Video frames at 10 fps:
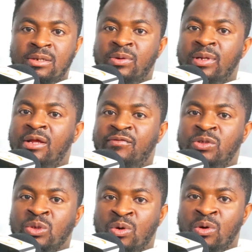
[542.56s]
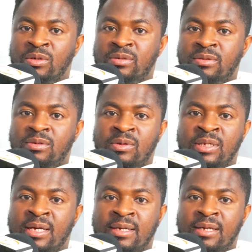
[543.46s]
we leave it to God.
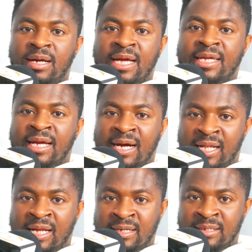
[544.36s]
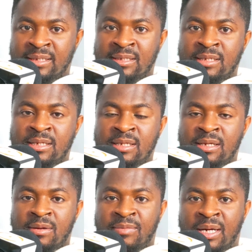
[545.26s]
Onang aiking Allah.
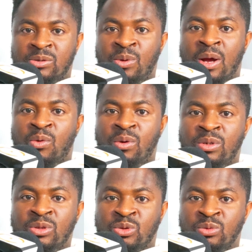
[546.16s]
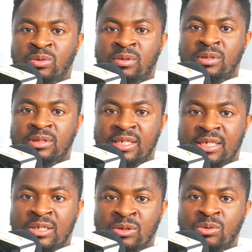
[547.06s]
But we are going to
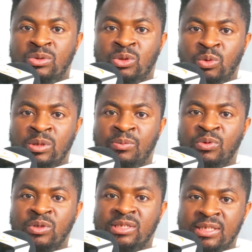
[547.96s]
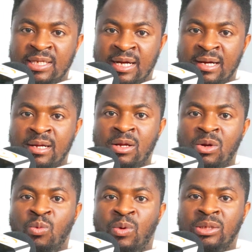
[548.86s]
take you through the procedure,
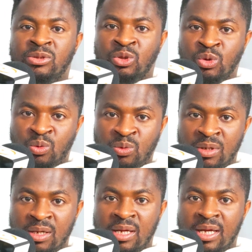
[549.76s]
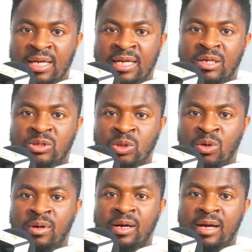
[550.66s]
what to do, and get
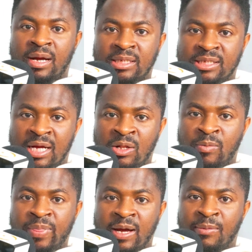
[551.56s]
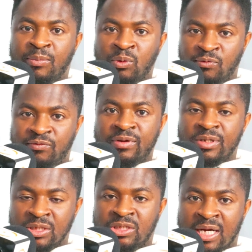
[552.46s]
your asylum approved,
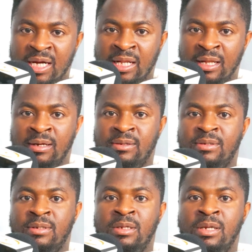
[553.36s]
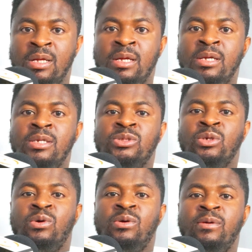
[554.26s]
inshallah.
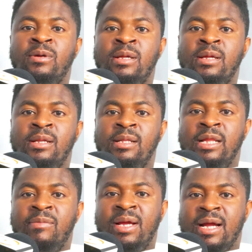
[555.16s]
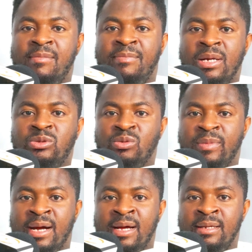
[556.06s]
So let me come back to
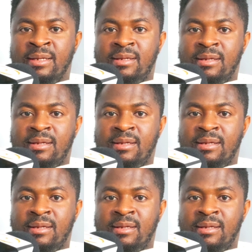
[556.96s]
my